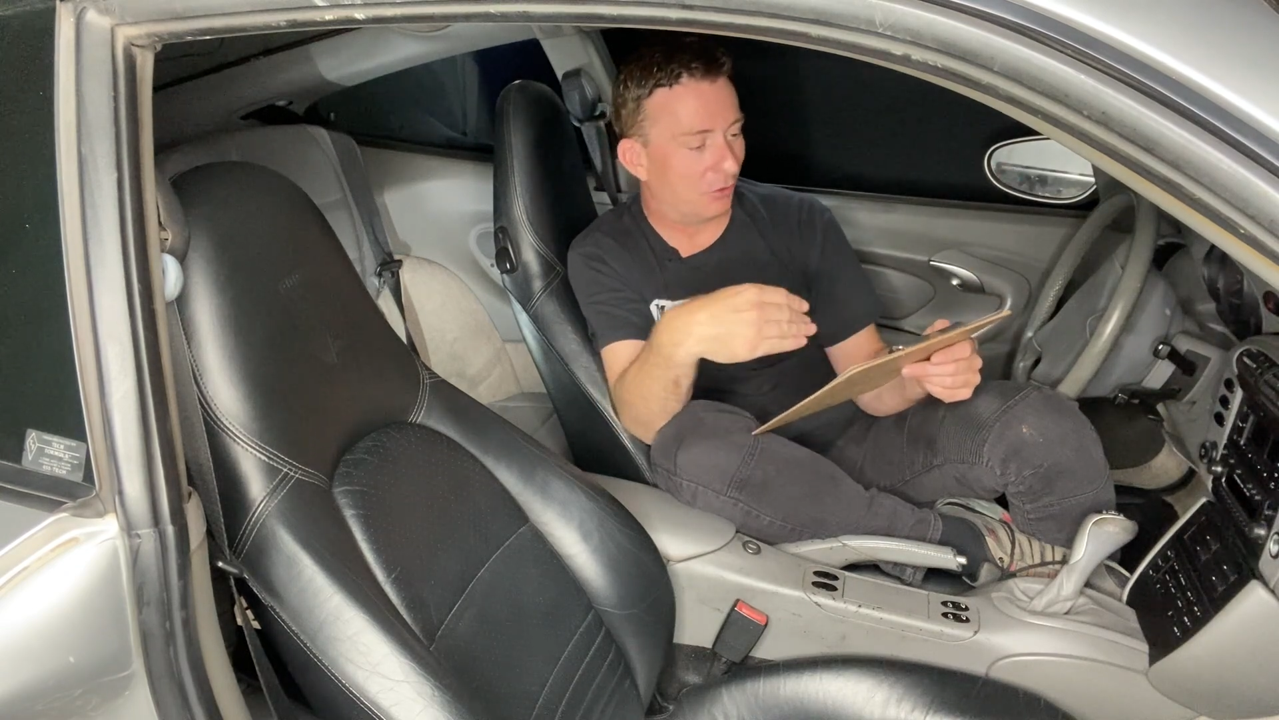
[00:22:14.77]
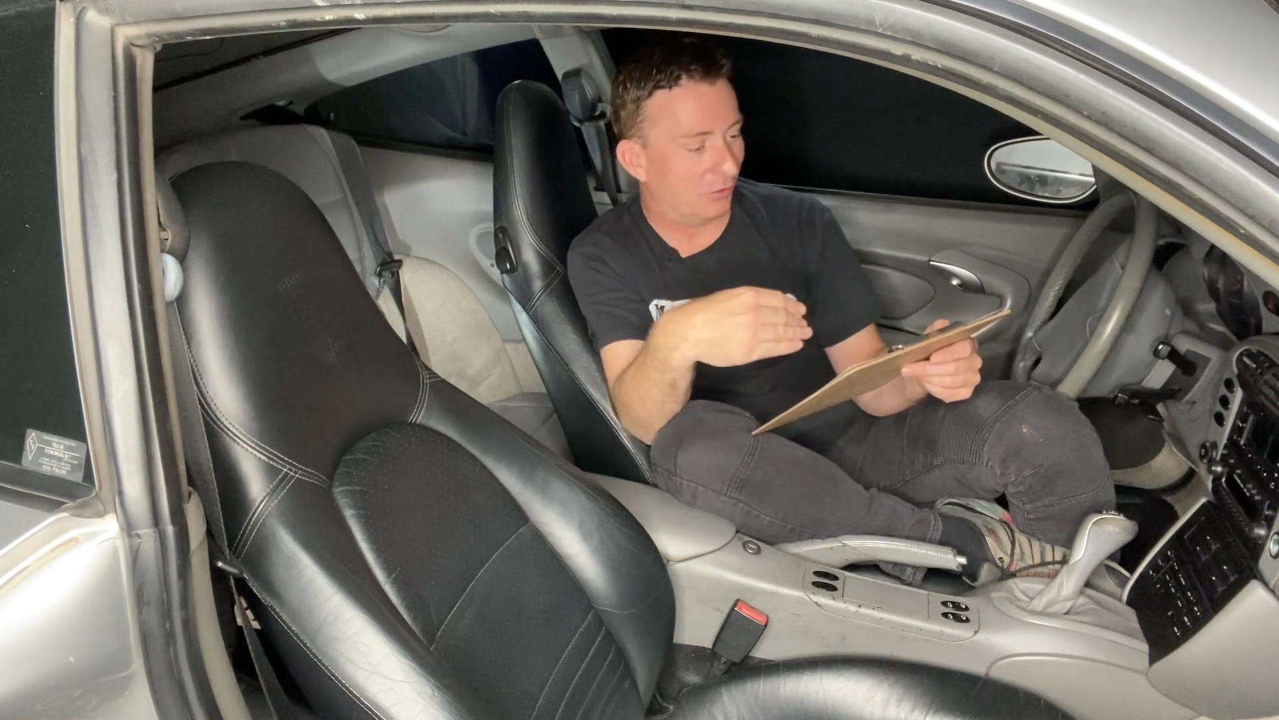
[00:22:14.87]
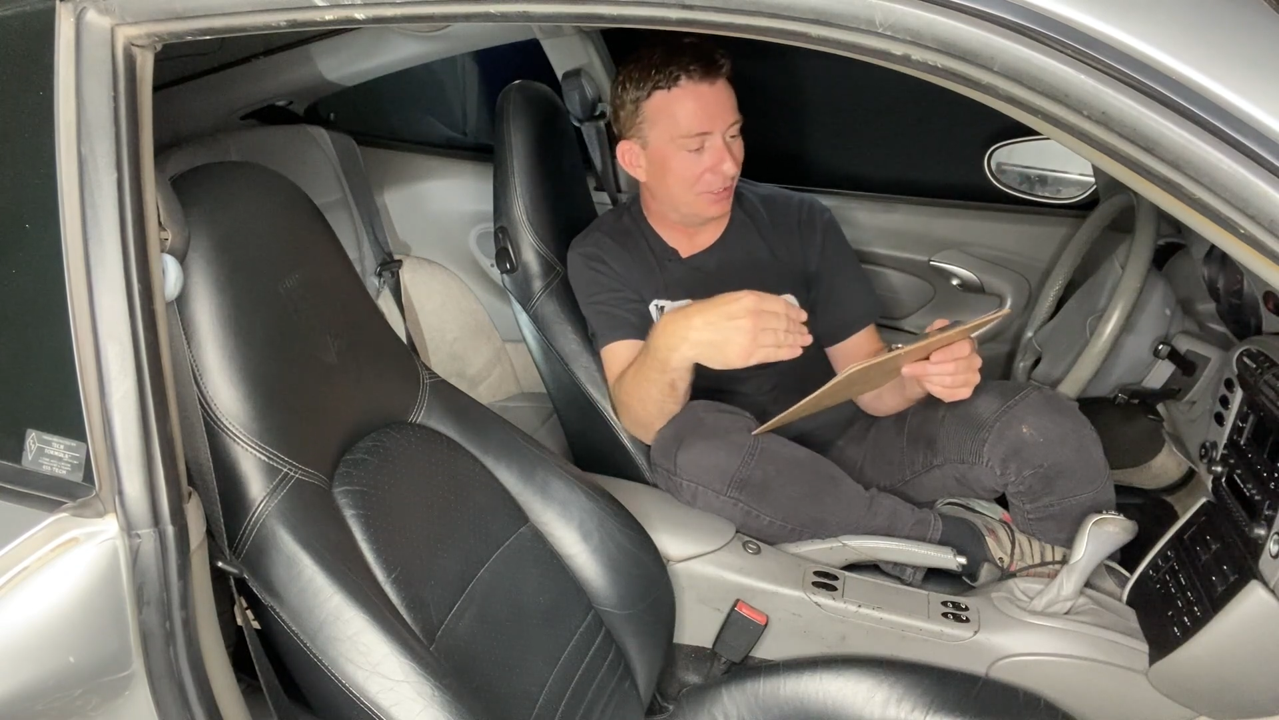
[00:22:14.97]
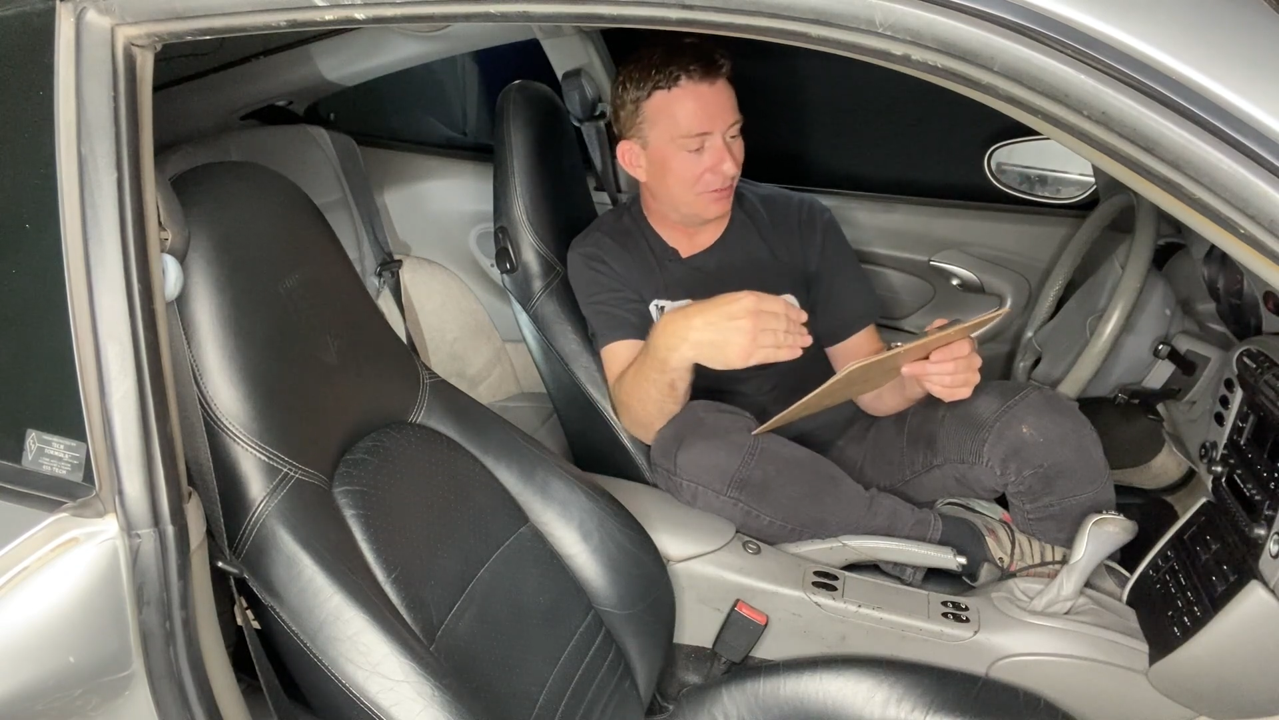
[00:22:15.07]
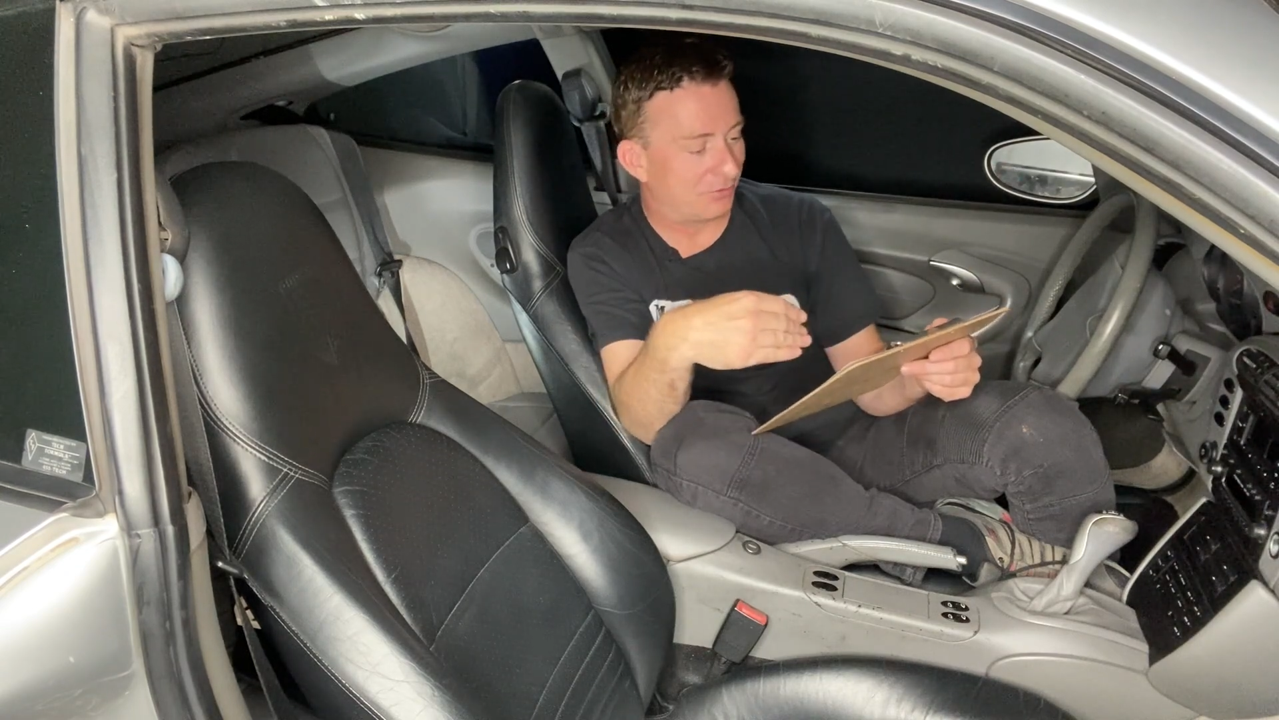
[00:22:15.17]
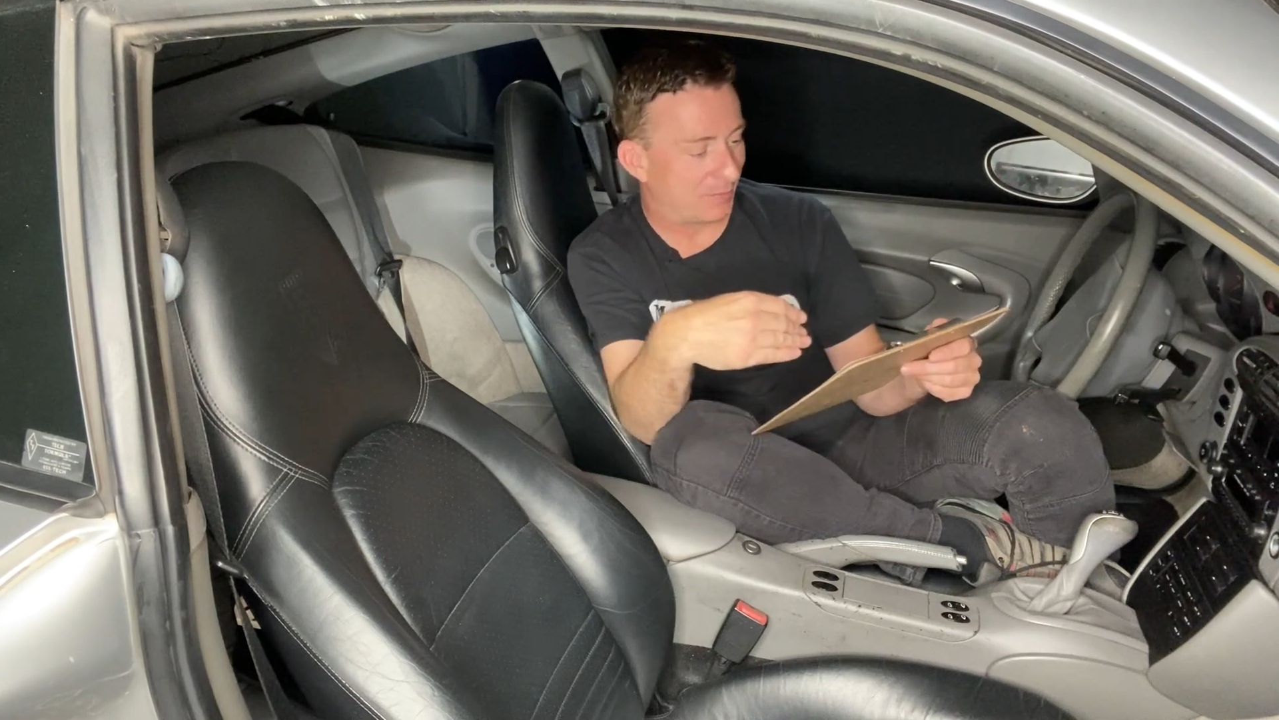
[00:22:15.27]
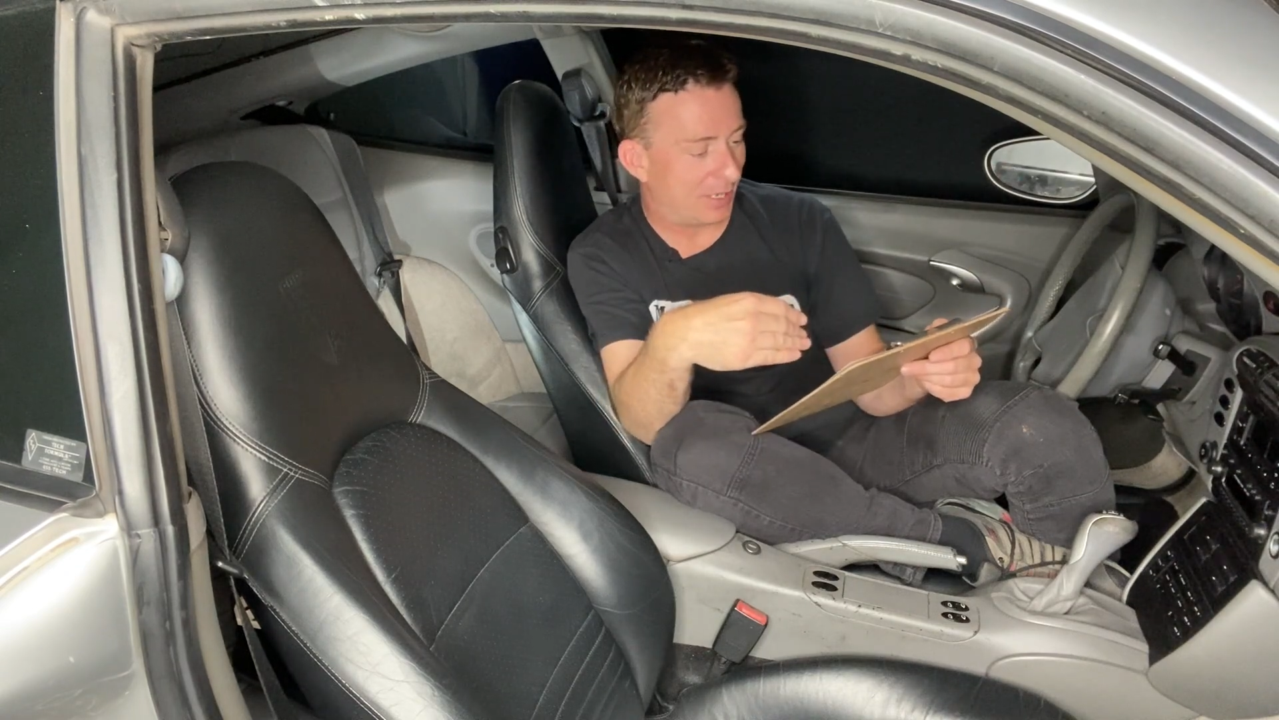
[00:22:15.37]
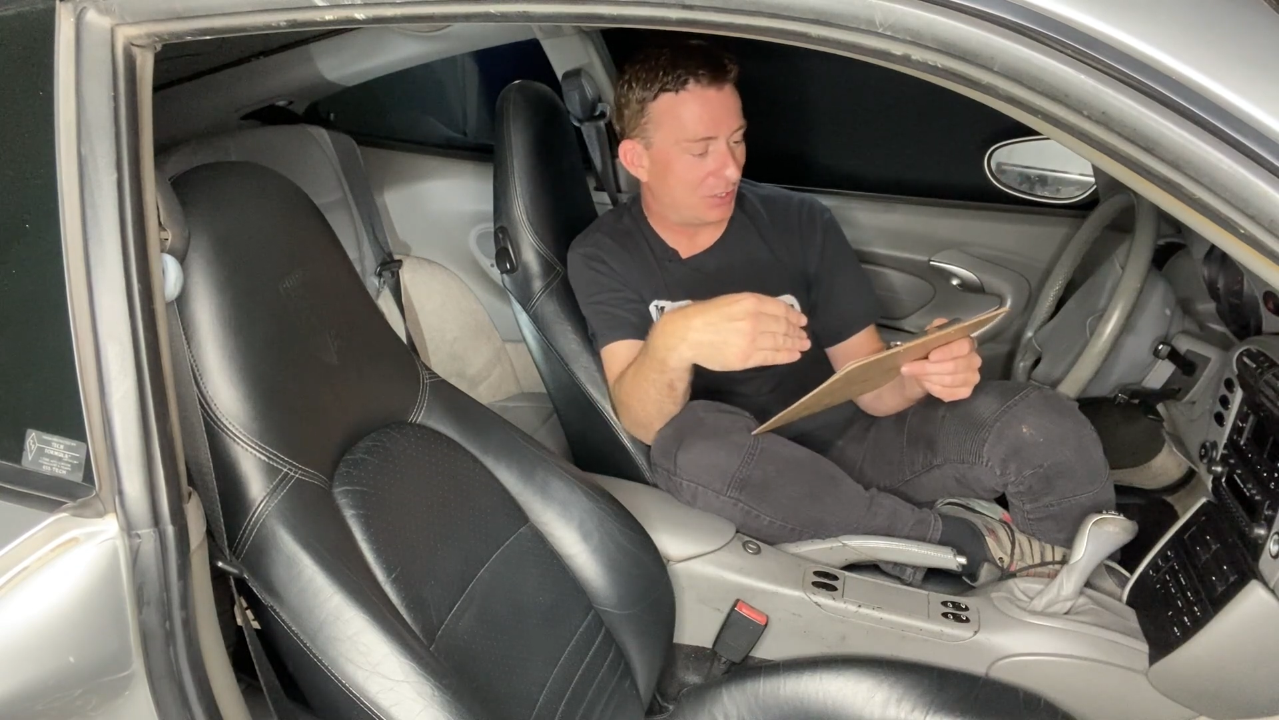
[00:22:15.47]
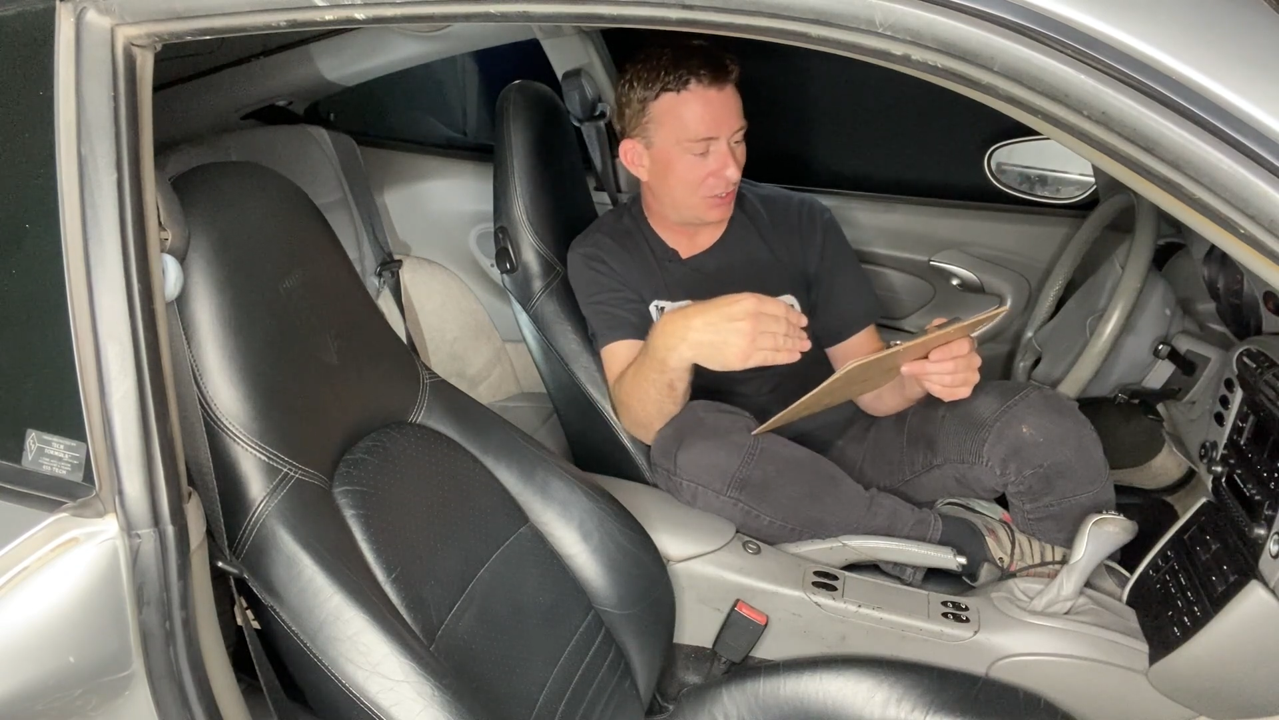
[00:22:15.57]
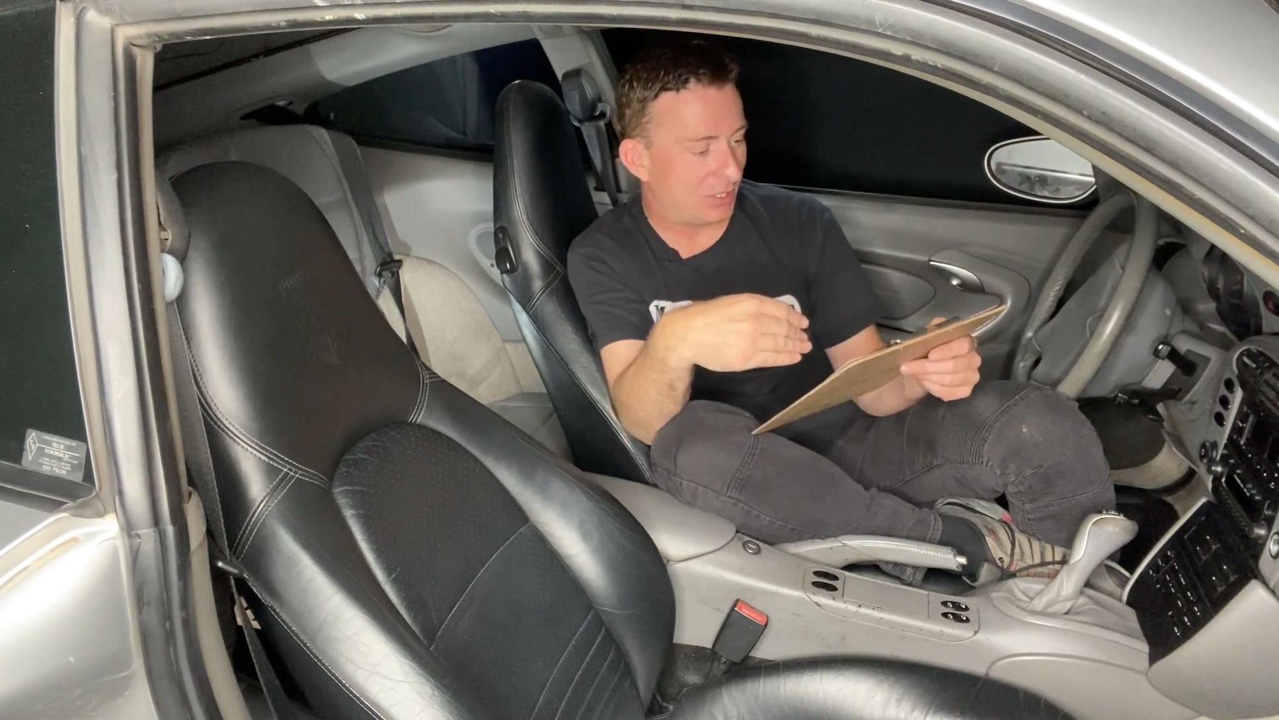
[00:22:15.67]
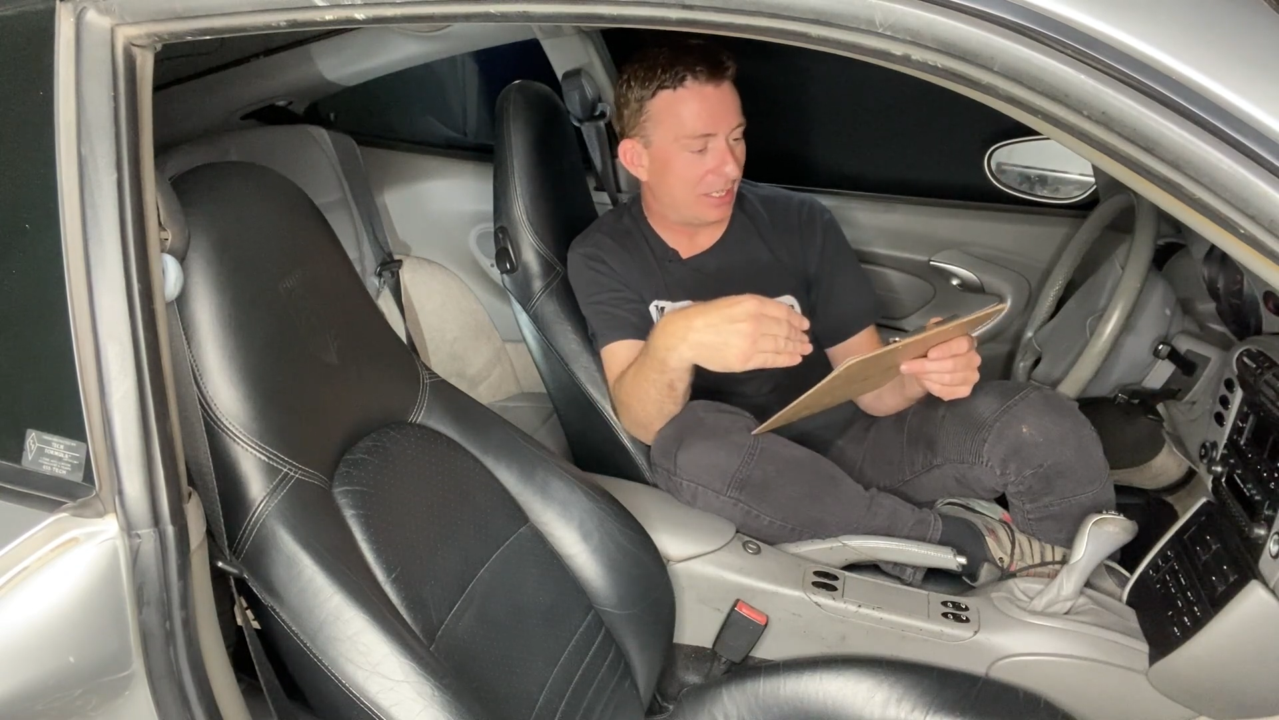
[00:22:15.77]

all the information